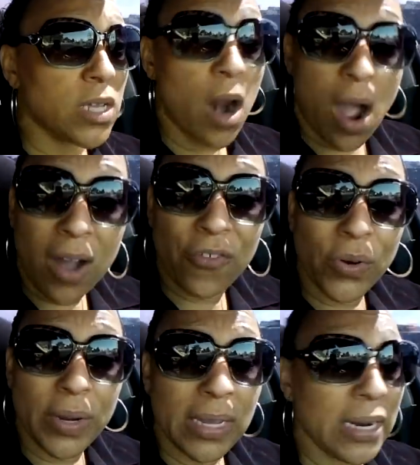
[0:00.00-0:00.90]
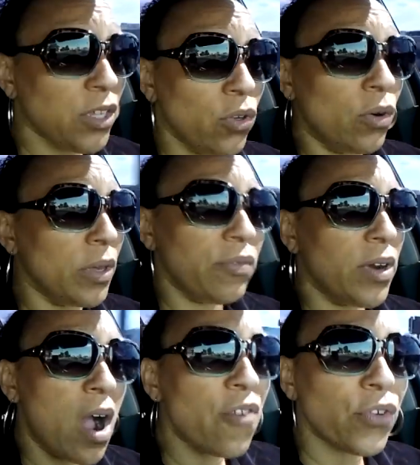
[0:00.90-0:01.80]
an offering, and you don't give an
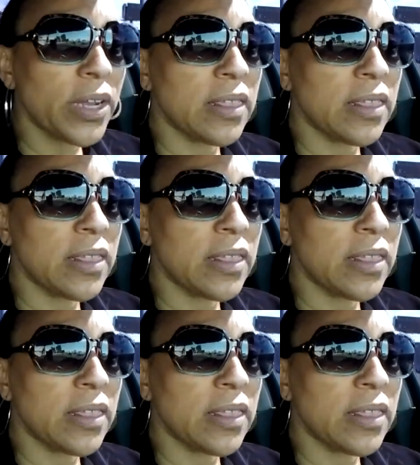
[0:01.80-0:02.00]
offering,